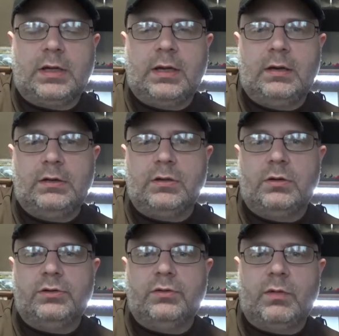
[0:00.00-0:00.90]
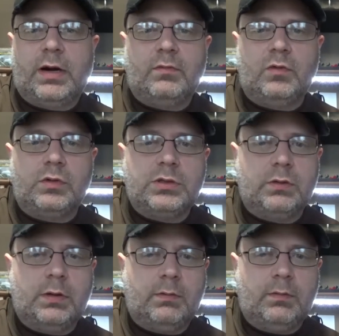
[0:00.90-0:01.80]
I kind of started to ramble,
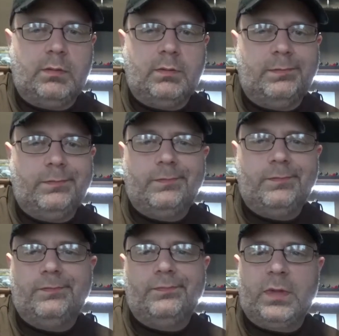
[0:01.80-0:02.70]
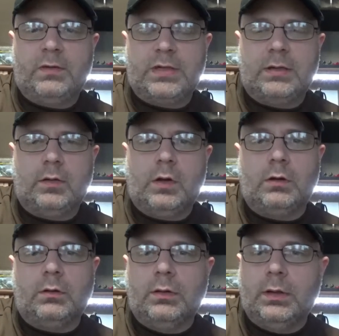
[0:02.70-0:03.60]
so it was getting
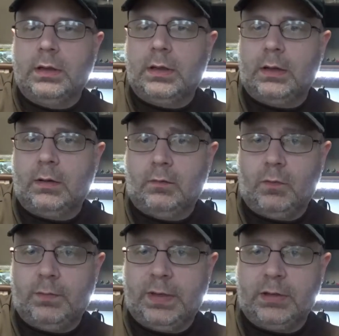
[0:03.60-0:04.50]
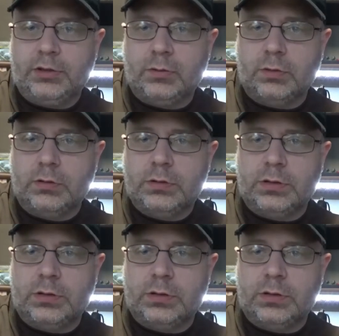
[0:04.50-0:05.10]
long, and I want to make it short.